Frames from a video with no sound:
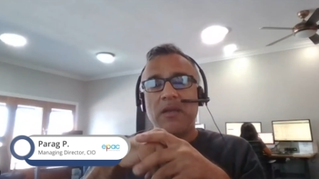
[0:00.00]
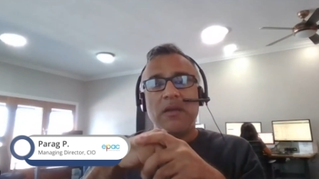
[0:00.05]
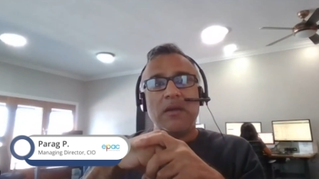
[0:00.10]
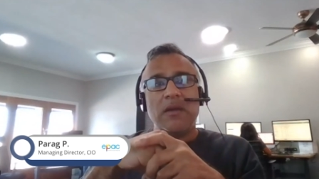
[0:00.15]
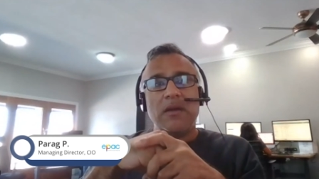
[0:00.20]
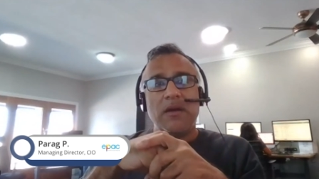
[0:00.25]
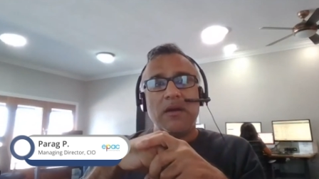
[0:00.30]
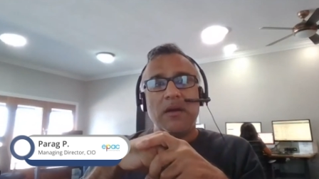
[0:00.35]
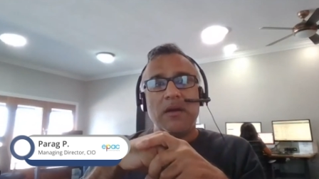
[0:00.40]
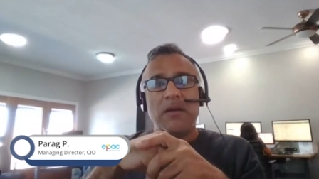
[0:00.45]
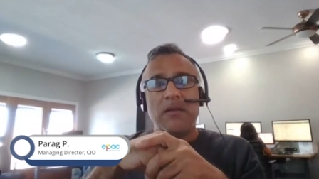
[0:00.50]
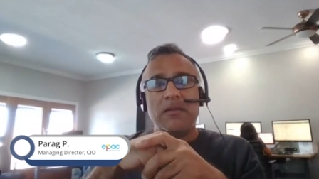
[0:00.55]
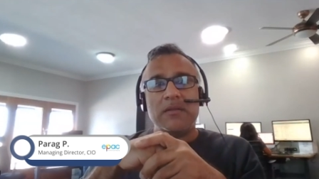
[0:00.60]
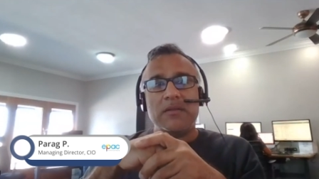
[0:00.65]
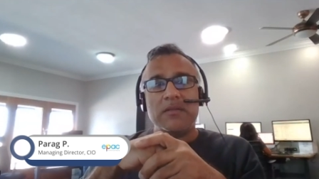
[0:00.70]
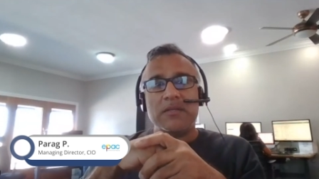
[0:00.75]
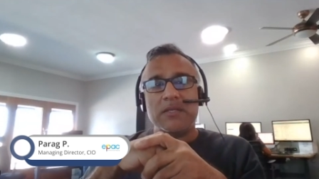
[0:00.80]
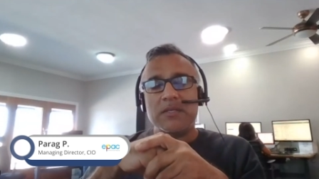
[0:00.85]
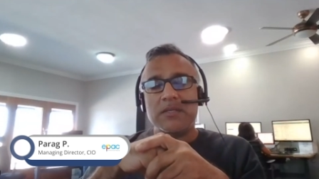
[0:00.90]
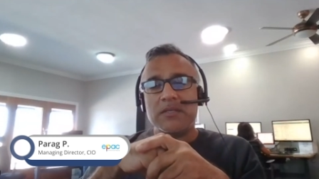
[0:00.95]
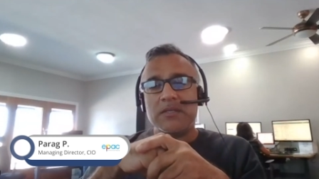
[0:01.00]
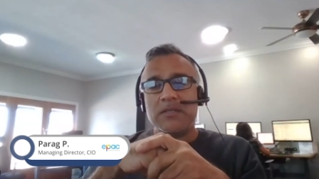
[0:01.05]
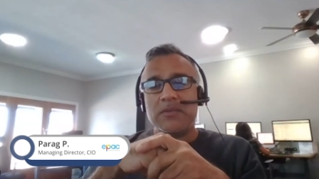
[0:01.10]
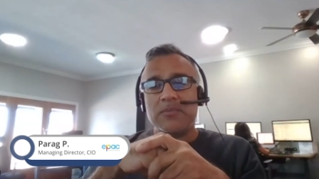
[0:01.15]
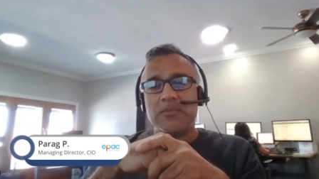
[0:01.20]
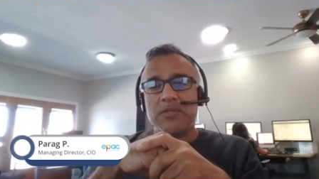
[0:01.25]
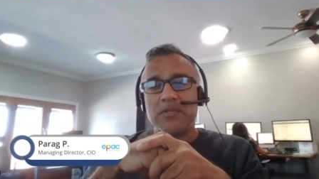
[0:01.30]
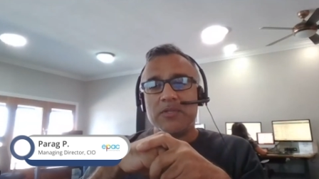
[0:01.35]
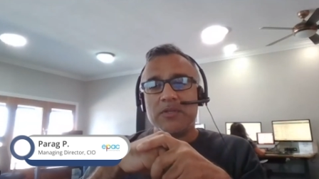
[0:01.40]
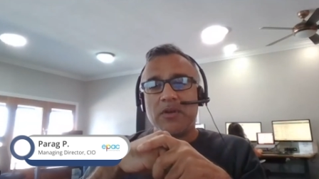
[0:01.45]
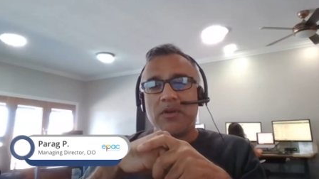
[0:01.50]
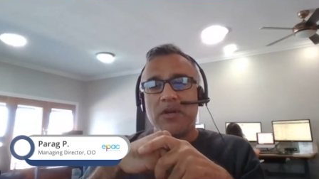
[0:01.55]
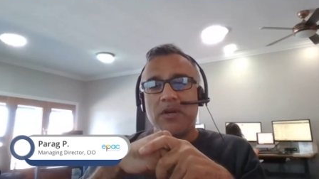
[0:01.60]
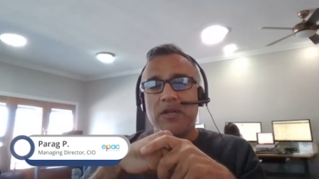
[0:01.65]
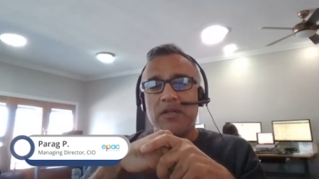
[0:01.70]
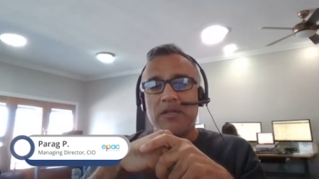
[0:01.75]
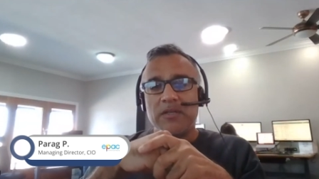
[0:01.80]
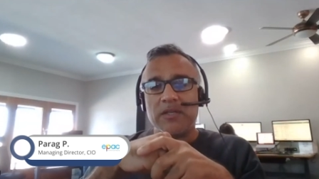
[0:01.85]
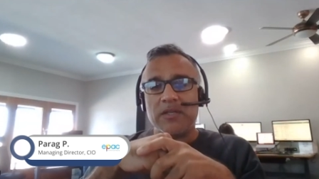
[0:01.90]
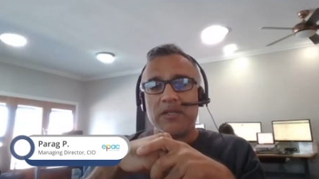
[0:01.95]
the systems
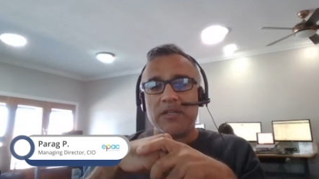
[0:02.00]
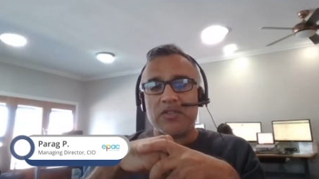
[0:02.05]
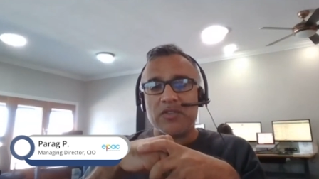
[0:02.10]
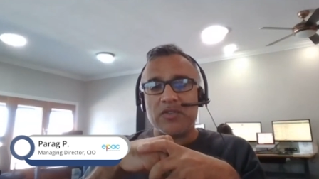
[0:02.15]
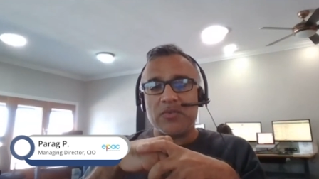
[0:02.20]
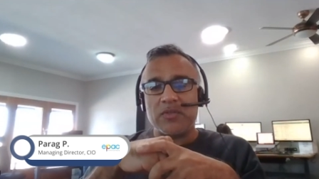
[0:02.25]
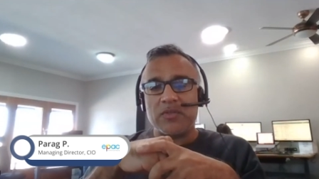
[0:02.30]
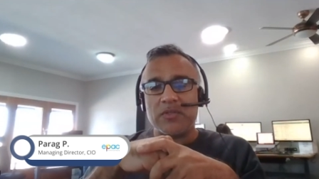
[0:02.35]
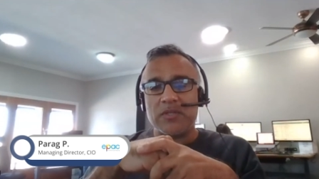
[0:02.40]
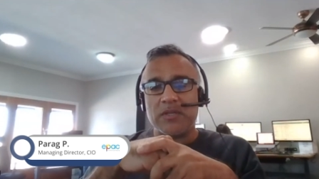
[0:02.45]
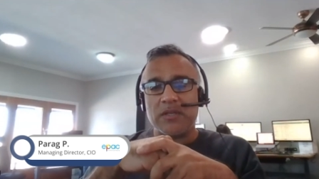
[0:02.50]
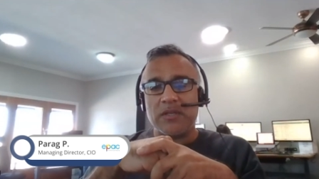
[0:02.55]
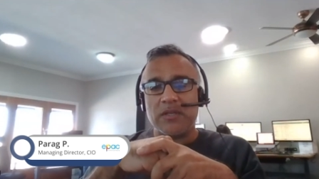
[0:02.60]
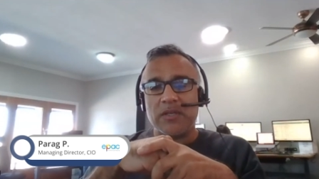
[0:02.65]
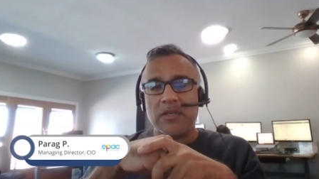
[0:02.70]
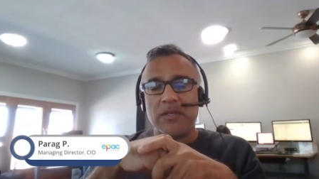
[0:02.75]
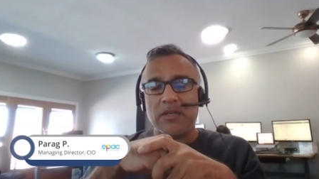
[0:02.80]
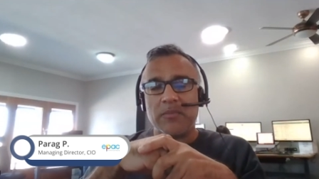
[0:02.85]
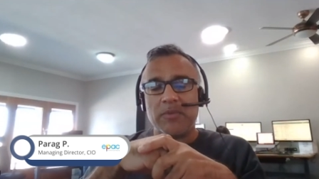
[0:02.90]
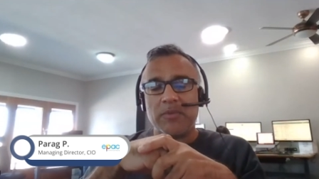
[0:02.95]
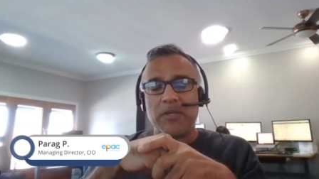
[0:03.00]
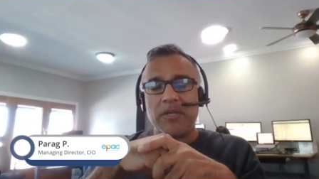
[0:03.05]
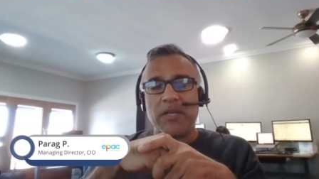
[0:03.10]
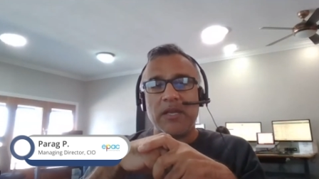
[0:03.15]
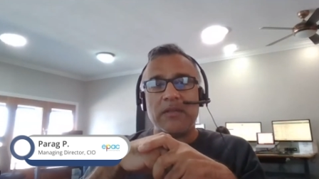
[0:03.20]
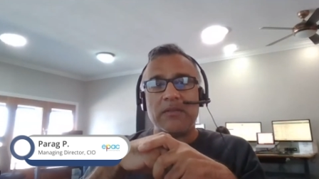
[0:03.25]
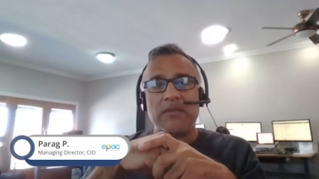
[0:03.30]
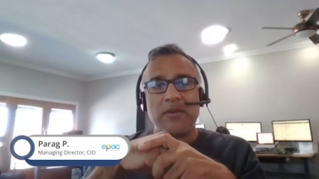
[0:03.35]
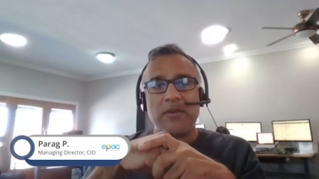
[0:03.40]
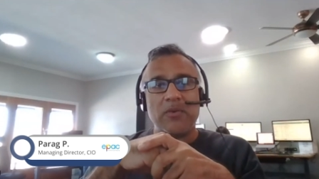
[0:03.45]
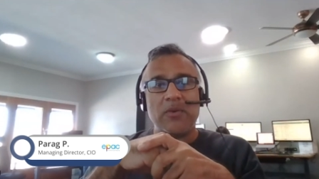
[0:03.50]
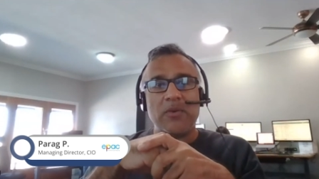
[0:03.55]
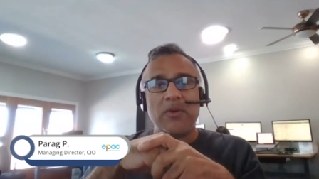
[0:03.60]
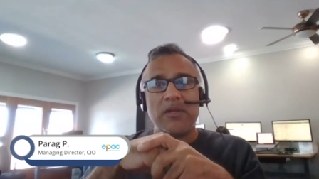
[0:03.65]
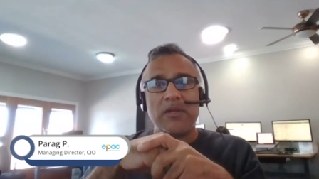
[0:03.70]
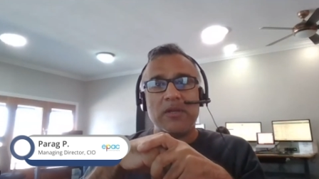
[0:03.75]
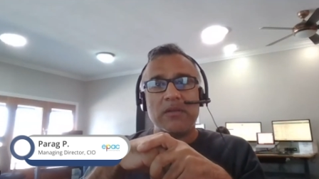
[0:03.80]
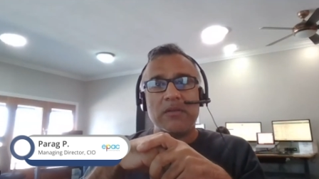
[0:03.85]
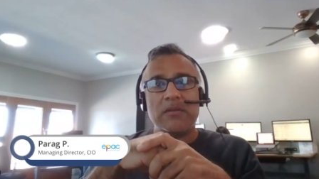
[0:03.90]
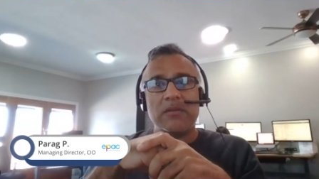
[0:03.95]
architecture was, I think, a bit
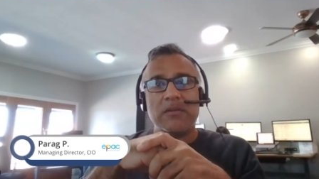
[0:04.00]
antiquated.